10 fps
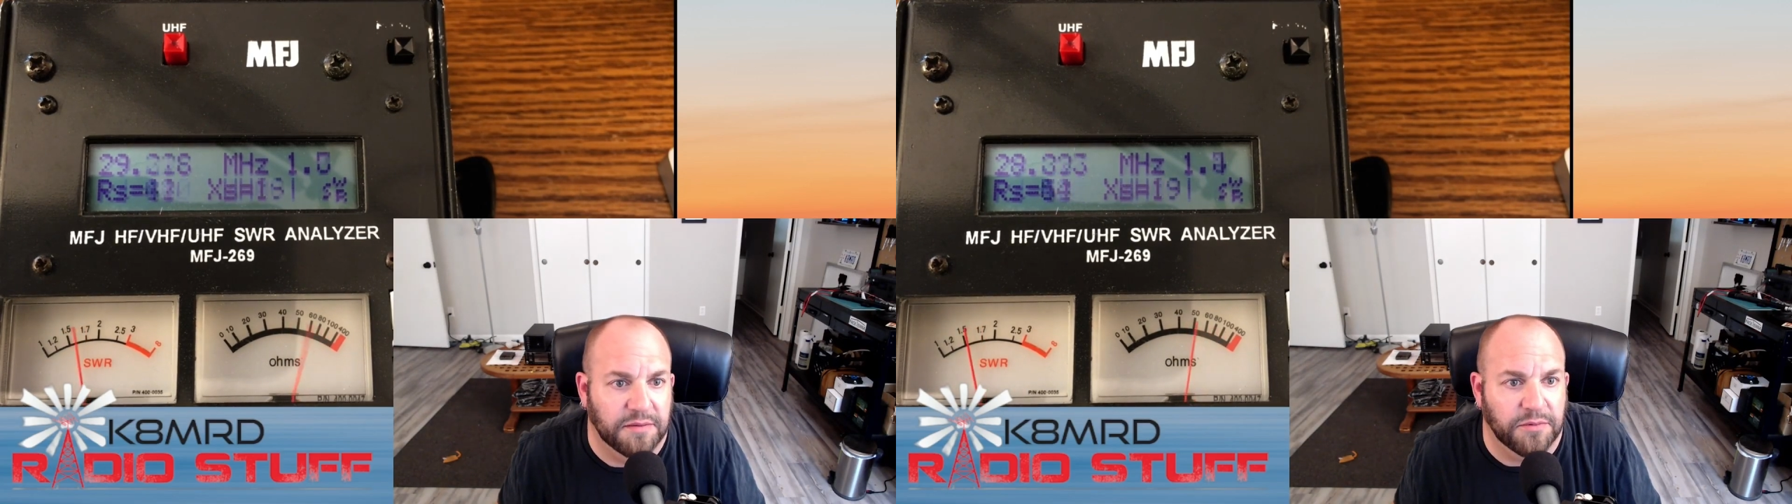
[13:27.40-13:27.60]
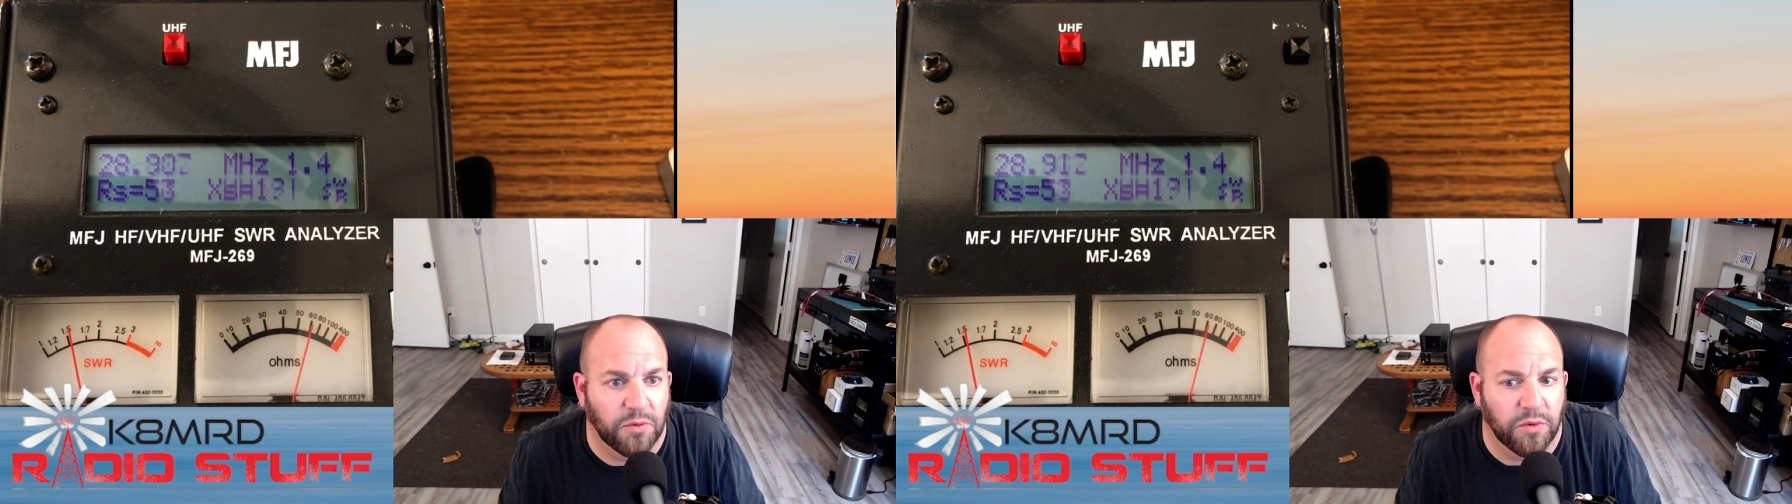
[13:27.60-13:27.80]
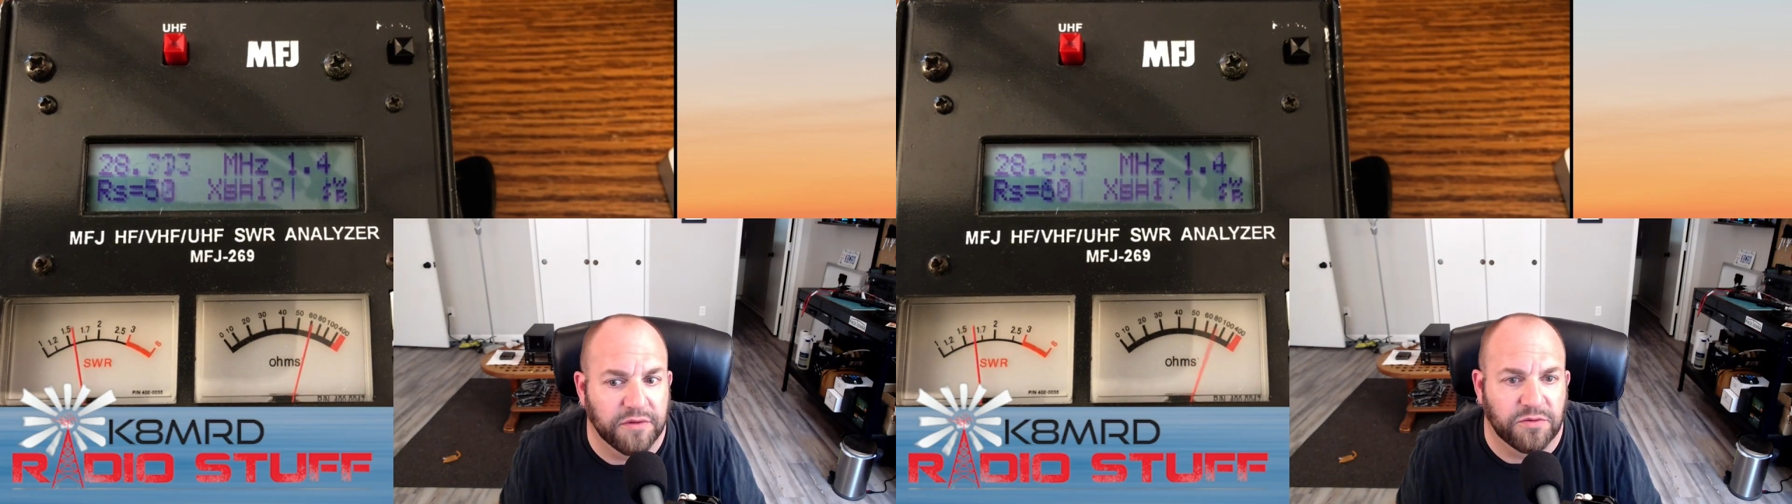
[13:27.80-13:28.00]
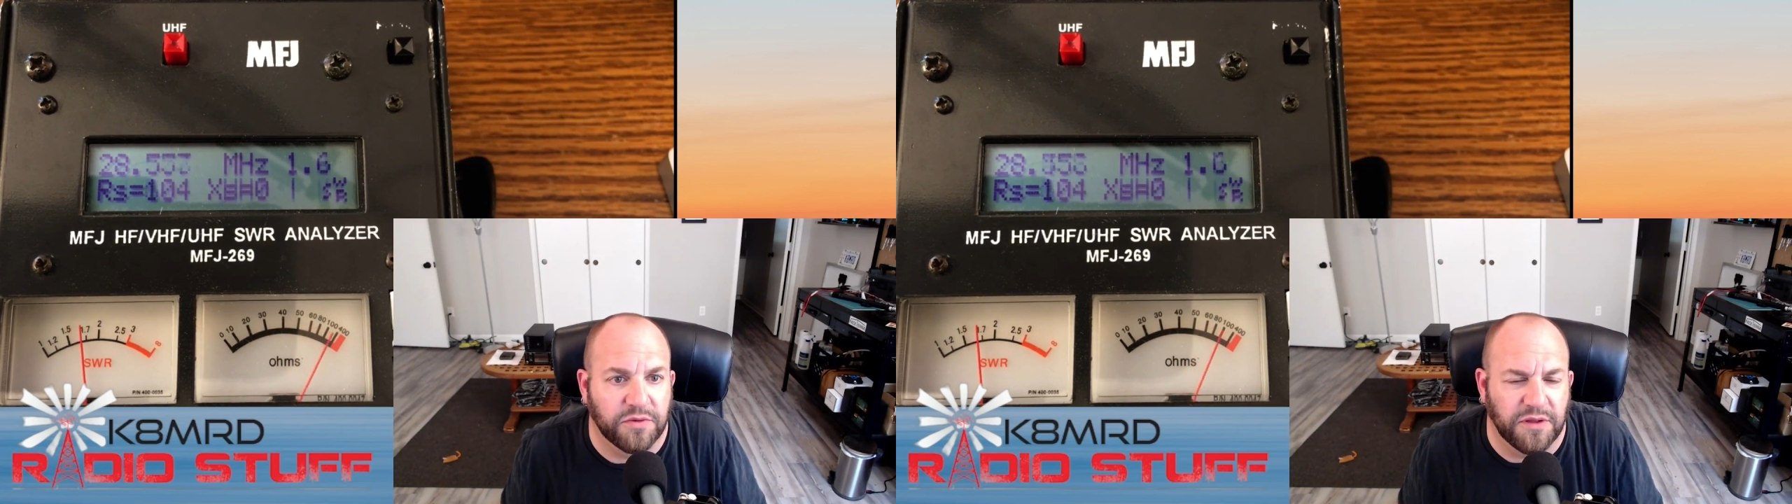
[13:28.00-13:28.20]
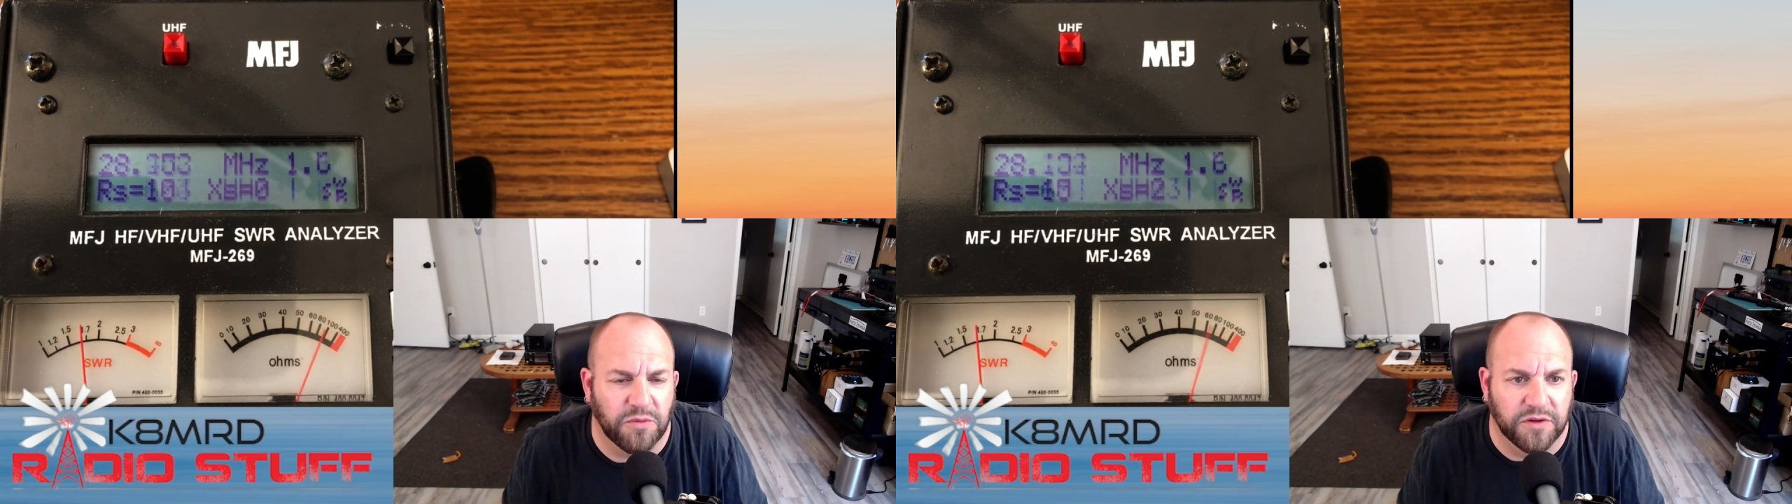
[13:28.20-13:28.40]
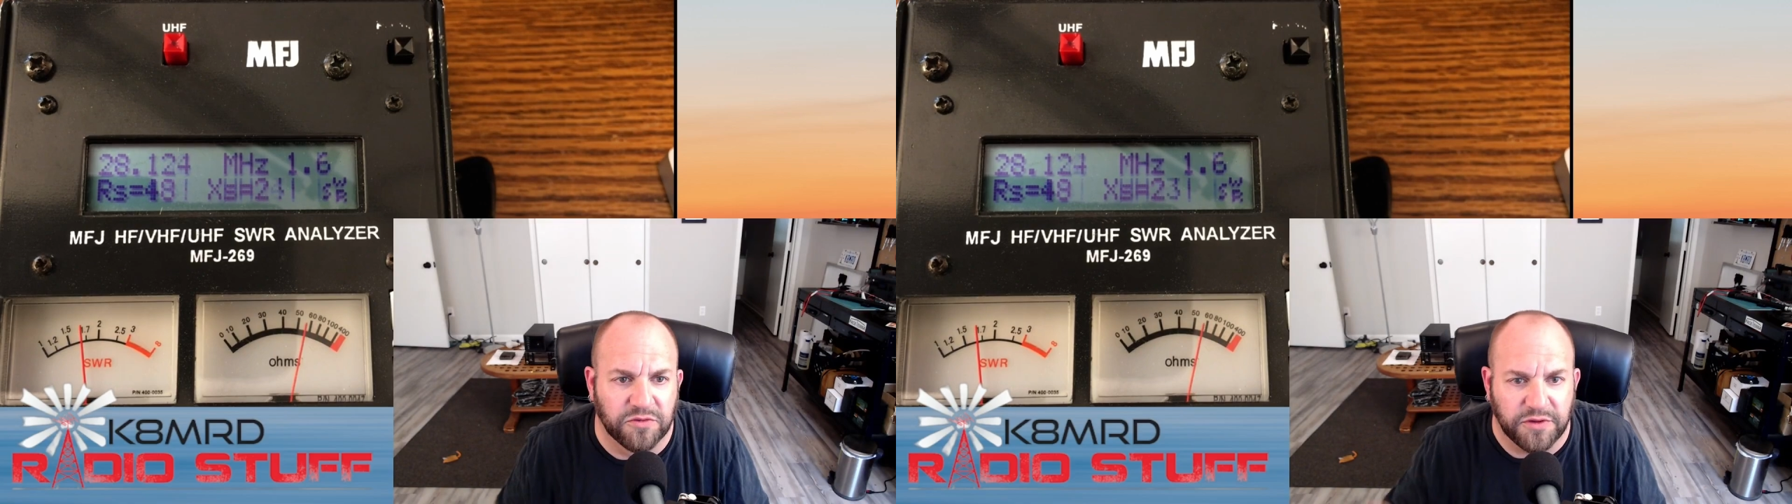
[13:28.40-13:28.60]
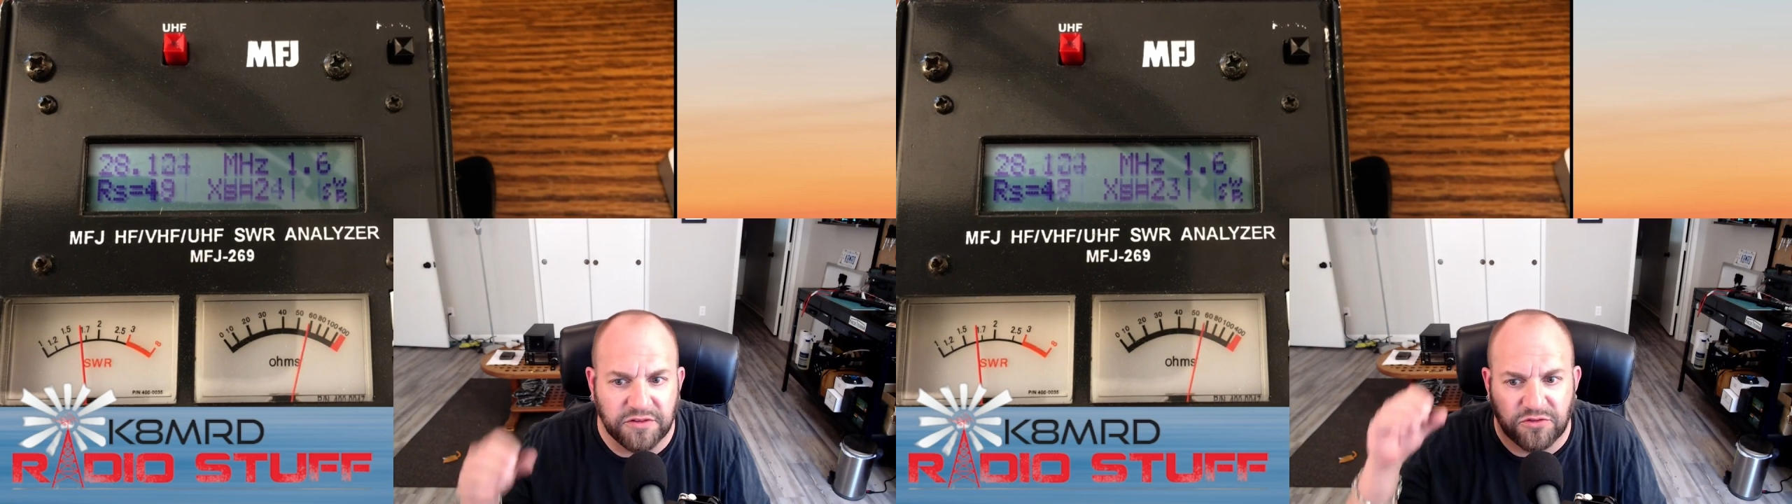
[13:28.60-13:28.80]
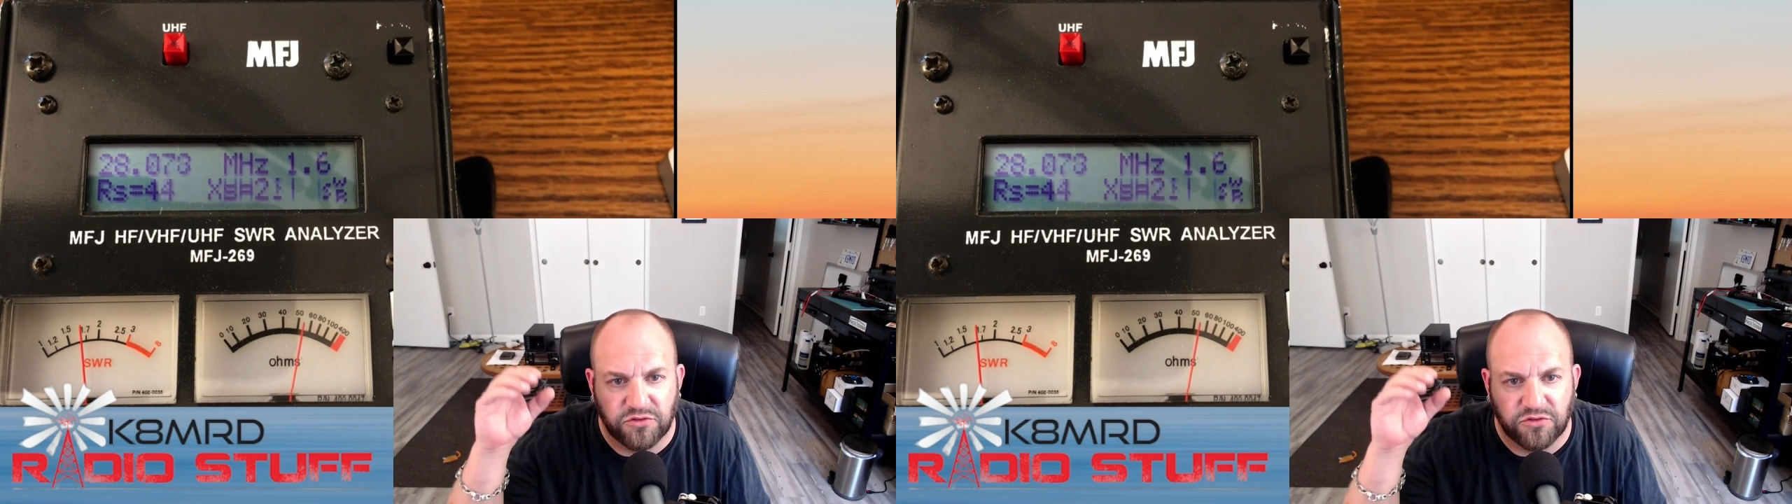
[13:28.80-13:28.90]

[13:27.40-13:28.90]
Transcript: But once we once we